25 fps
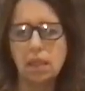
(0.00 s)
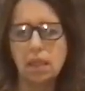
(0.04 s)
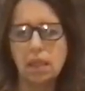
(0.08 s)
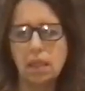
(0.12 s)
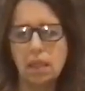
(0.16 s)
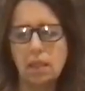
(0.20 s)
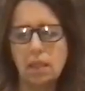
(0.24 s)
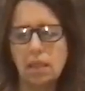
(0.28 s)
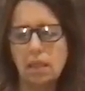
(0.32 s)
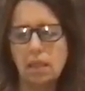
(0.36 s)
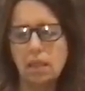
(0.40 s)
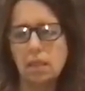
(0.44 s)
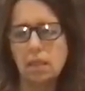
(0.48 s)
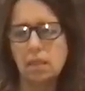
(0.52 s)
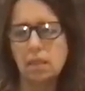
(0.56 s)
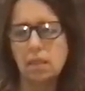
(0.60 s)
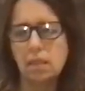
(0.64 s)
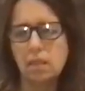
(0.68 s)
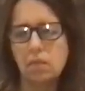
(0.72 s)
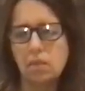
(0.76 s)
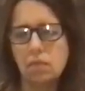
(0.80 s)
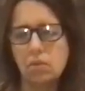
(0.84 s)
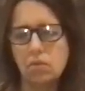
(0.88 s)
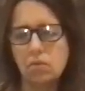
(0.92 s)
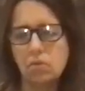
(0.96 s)
and this
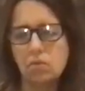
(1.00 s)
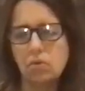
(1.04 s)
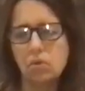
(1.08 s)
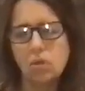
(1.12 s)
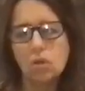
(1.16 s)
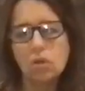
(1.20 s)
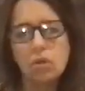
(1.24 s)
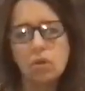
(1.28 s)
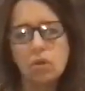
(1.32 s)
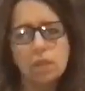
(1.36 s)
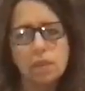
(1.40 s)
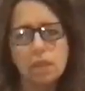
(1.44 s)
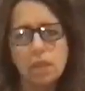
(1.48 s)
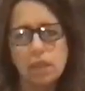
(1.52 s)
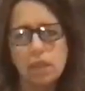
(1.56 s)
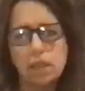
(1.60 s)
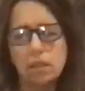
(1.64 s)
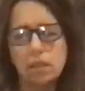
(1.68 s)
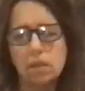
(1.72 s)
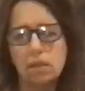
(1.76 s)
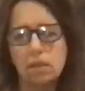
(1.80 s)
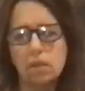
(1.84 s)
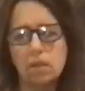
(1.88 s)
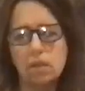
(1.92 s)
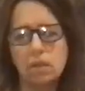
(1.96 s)
strong
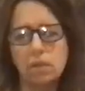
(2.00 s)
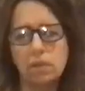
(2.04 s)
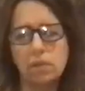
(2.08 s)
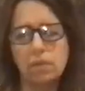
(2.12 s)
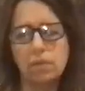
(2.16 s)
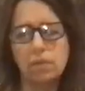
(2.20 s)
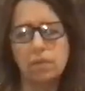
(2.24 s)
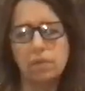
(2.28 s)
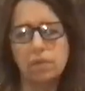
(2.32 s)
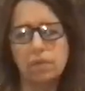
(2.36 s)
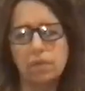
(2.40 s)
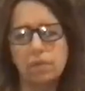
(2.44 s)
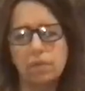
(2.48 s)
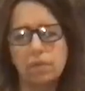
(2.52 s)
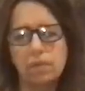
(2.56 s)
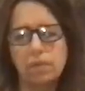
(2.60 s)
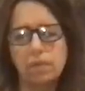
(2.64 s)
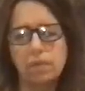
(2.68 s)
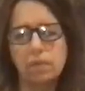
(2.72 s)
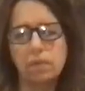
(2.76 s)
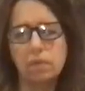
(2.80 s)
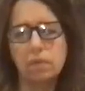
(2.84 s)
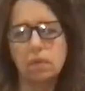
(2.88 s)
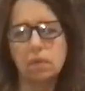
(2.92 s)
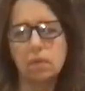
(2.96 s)
sense of
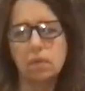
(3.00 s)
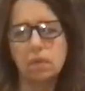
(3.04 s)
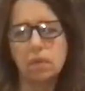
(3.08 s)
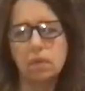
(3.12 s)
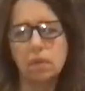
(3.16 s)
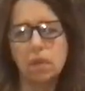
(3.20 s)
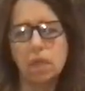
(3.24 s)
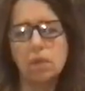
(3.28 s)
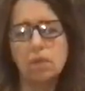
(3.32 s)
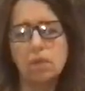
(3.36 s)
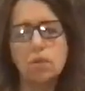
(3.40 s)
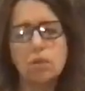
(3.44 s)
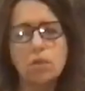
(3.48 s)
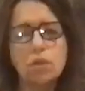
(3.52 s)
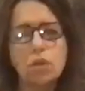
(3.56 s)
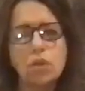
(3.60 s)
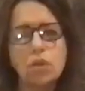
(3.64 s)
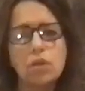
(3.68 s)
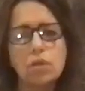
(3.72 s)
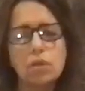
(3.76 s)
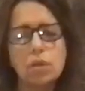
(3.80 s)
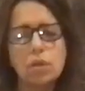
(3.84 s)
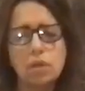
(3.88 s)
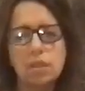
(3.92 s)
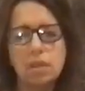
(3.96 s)

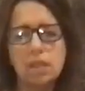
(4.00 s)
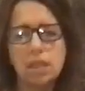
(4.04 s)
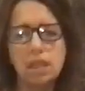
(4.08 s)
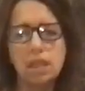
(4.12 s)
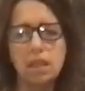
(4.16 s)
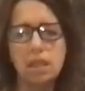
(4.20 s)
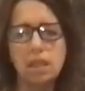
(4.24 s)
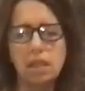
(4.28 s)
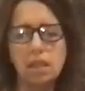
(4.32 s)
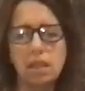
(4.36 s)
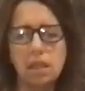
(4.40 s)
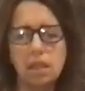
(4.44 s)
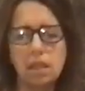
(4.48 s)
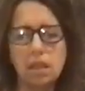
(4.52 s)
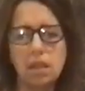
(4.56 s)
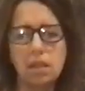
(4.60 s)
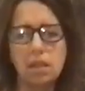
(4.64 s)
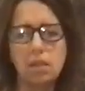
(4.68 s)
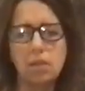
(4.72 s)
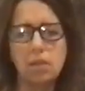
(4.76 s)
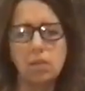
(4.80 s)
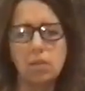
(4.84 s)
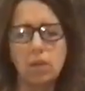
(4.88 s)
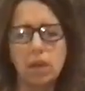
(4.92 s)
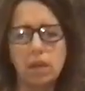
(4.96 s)
uncertainty
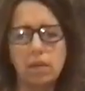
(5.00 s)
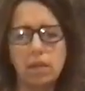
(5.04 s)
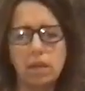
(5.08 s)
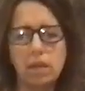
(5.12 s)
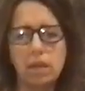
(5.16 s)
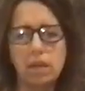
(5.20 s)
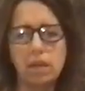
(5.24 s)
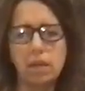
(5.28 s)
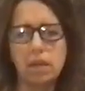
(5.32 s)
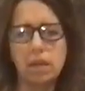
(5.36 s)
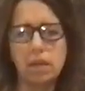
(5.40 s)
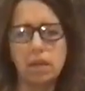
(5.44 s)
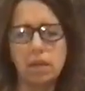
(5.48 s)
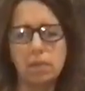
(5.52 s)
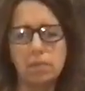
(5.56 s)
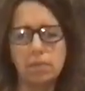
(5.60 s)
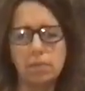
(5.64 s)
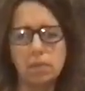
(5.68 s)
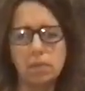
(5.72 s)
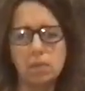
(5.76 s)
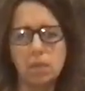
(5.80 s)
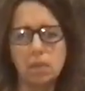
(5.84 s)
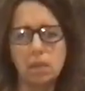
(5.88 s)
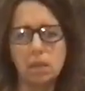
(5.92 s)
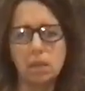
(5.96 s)
and the worry that
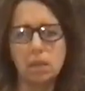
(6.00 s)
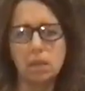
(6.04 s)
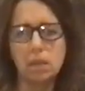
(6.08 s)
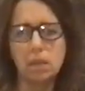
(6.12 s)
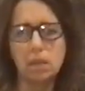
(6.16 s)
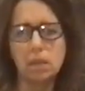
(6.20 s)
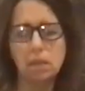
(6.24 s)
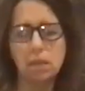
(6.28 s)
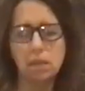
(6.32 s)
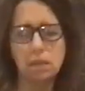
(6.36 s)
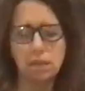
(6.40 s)
comes with it.